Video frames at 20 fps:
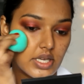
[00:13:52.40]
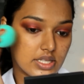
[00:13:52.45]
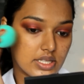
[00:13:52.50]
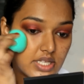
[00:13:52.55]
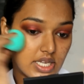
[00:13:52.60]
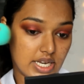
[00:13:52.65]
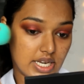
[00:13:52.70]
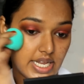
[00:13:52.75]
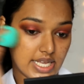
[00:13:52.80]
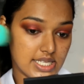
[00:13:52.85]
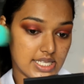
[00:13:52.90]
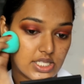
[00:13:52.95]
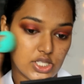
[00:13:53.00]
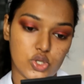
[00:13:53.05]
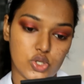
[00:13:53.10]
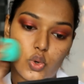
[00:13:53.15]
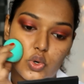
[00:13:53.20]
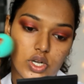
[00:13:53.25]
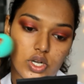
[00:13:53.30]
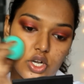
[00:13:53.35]
NYX
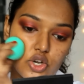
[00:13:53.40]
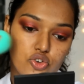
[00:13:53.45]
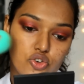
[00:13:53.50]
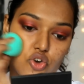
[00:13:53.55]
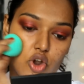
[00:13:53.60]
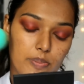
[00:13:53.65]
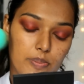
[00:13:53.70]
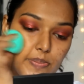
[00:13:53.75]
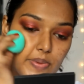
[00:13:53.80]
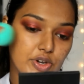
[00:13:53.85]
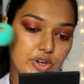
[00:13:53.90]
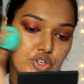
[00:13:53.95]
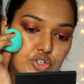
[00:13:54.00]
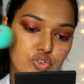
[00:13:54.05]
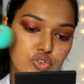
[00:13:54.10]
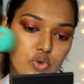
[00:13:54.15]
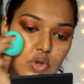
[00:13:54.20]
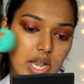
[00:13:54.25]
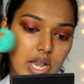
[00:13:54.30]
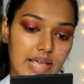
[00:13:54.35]
Total Drop
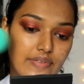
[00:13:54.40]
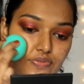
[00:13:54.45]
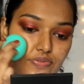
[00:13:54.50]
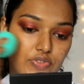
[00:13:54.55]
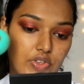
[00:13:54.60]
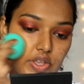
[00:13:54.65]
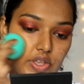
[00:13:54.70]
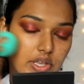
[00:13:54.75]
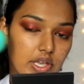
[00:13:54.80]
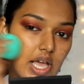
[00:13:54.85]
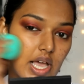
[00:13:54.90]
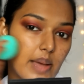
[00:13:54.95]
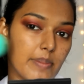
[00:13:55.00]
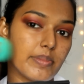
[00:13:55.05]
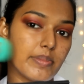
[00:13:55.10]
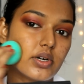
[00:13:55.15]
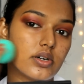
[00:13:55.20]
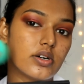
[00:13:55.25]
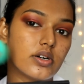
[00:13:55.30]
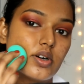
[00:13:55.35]
Control, I think I'm
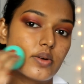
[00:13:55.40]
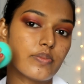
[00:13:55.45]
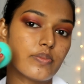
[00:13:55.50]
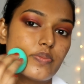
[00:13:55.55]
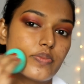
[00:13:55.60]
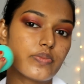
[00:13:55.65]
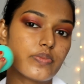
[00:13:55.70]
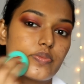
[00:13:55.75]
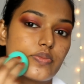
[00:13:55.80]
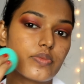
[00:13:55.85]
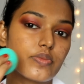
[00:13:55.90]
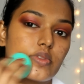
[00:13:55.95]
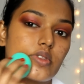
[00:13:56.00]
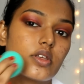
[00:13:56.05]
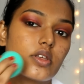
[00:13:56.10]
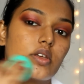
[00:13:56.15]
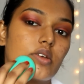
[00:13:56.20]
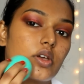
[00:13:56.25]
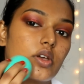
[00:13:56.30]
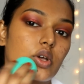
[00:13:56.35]
a
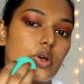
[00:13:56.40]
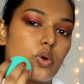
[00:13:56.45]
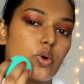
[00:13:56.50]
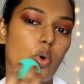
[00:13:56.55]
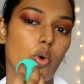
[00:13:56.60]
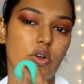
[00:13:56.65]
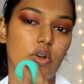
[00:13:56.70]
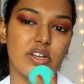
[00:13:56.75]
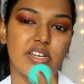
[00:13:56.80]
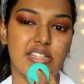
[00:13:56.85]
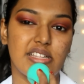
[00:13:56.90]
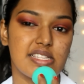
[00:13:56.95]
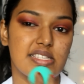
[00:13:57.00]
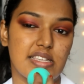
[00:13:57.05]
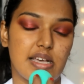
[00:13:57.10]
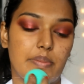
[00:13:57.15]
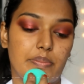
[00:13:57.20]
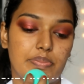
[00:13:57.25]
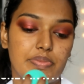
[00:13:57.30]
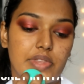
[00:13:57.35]
golden
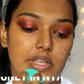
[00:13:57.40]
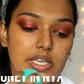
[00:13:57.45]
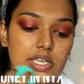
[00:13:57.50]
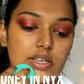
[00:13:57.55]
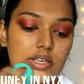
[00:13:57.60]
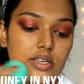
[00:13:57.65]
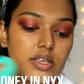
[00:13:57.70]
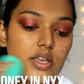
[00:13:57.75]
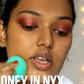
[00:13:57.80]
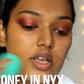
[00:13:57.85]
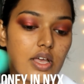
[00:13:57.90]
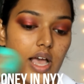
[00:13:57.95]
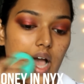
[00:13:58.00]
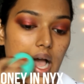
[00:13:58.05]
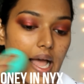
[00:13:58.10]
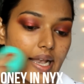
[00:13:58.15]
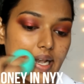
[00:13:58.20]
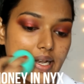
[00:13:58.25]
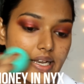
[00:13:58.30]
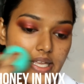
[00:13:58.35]
something.
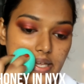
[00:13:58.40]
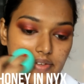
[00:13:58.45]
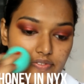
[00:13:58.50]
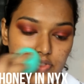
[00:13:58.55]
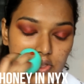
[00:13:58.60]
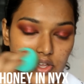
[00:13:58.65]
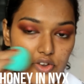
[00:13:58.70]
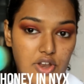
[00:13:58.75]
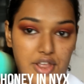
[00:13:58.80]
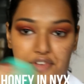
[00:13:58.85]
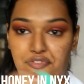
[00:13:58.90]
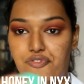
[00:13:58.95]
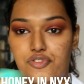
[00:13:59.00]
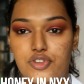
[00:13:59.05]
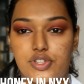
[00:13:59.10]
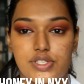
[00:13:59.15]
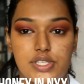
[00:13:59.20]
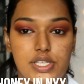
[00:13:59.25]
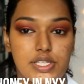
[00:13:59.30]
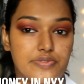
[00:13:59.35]
I'll leave the
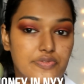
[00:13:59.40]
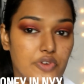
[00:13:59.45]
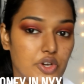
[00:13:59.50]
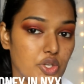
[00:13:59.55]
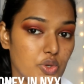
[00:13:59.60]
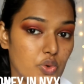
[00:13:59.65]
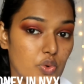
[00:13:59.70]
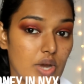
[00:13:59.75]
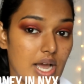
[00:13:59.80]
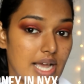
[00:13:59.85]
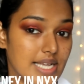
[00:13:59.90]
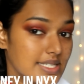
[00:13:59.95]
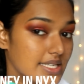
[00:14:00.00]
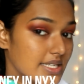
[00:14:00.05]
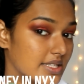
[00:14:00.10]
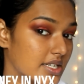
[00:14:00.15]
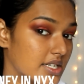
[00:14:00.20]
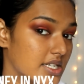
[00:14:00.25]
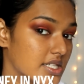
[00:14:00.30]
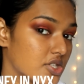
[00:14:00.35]
references for you guys
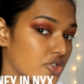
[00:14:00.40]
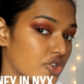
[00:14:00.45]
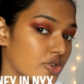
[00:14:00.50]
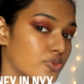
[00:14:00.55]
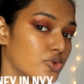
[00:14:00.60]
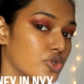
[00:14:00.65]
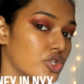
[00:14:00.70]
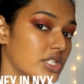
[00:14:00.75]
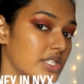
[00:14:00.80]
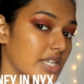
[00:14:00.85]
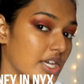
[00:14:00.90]
in the description